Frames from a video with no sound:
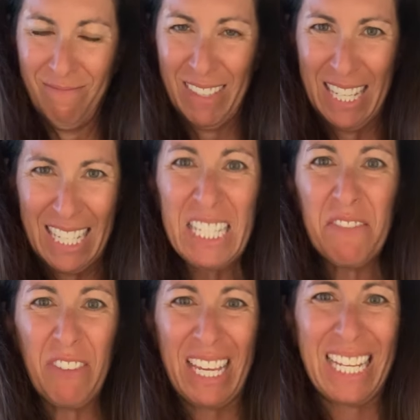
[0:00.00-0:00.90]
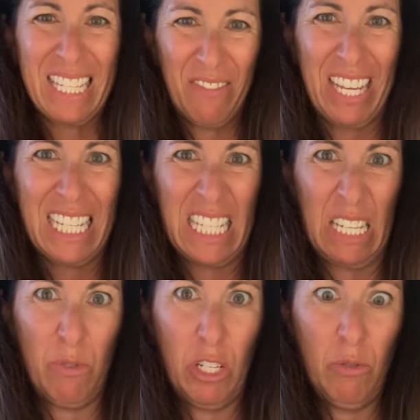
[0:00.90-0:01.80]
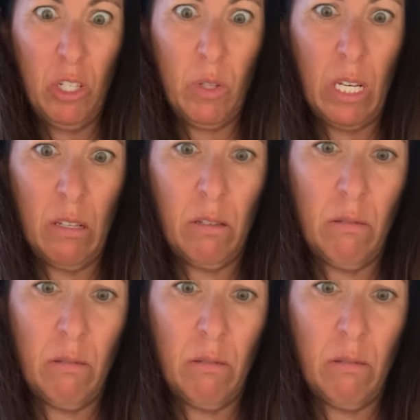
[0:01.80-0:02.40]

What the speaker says: This is it's fancy when you do this.